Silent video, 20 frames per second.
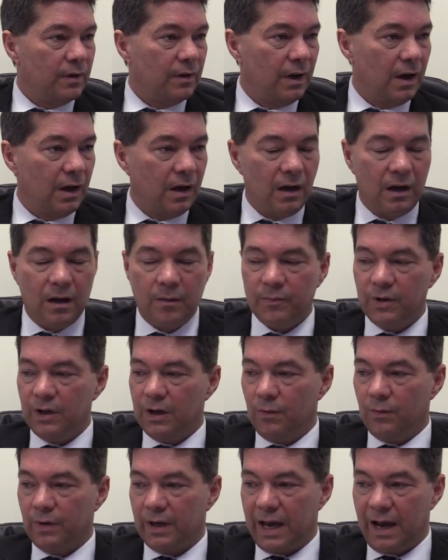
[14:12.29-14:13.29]

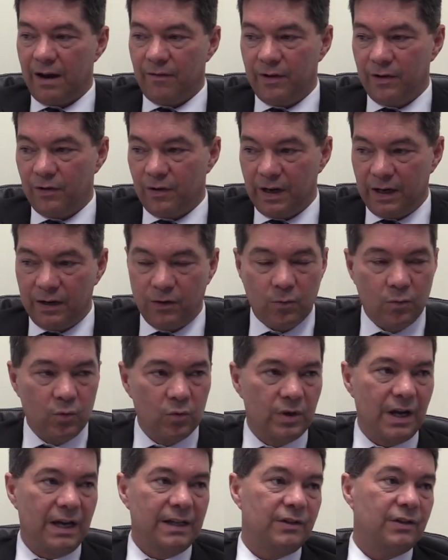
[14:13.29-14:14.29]
We're carrying on our normal
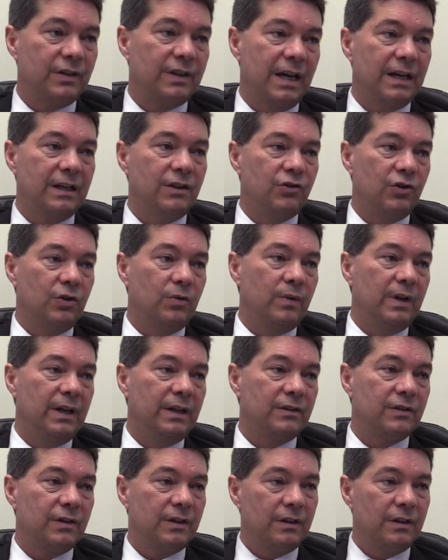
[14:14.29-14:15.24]
day-to-day duties,